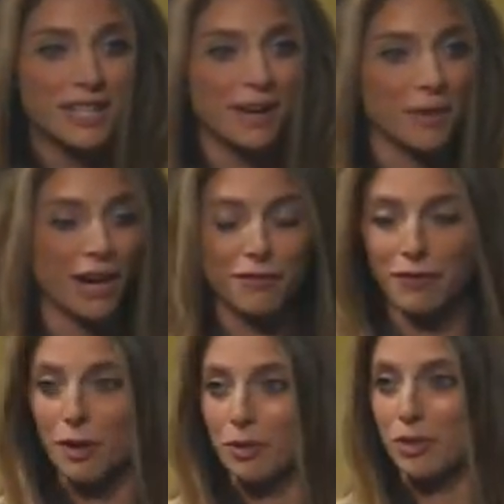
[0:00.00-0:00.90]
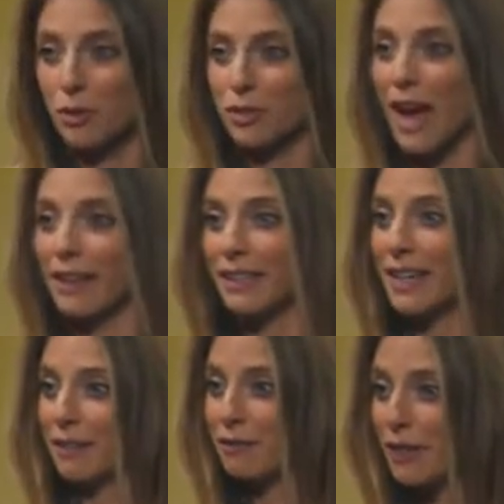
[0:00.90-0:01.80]
that microphone so tightly
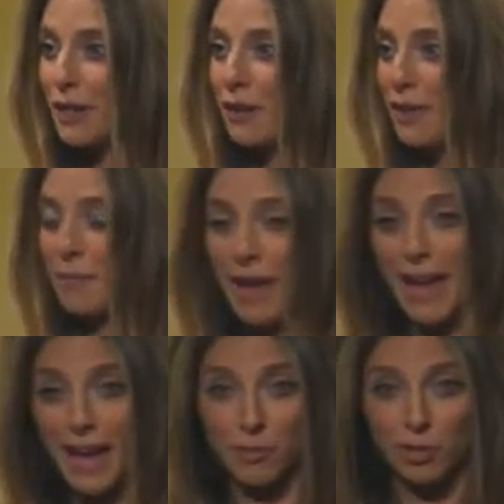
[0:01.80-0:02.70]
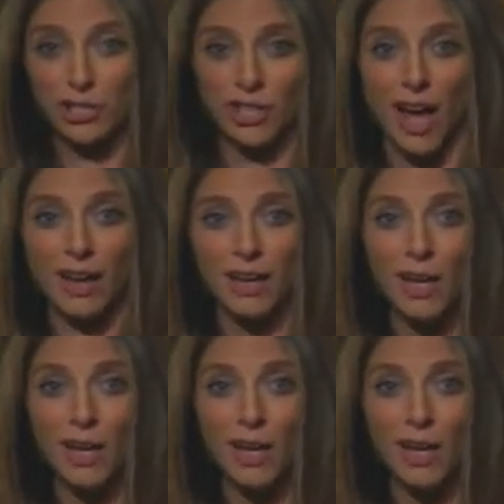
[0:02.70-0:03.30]
out of fear that my hand was stuck.